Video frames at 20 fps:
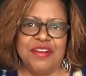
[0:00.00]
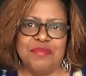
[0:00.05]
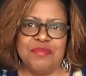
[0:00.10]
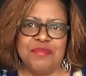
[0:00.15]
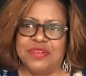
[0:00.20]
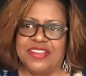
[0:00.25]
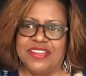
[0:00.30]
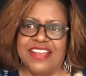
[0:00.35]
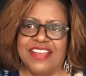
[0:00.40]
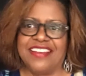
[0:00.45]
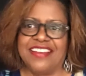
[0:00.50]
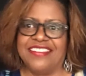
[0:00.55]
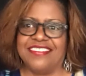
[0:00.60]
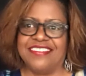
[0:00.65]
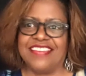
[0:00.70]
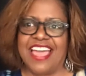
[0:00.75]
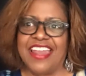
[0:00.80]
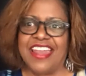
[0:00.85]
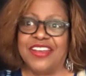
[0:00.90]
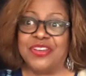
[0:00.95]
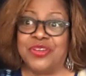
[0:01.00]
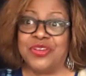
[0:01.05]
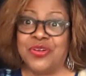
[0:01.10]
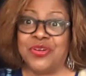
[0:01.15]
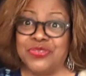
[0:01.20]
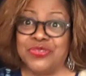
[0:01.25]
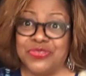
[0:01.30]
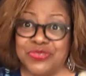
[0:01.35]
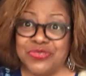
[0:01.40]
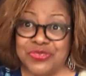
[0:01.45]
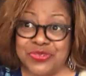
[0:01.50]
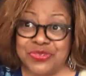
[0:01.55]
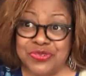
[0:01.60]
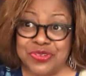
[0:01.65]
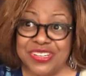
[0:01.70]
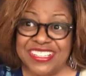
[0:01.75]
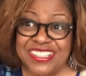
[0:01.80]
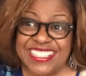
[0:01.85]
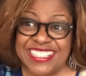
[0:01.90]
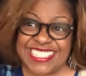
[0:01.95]
but I decided to go to
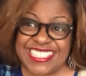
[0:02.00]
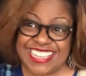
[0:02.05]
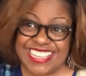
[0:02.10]
school instead.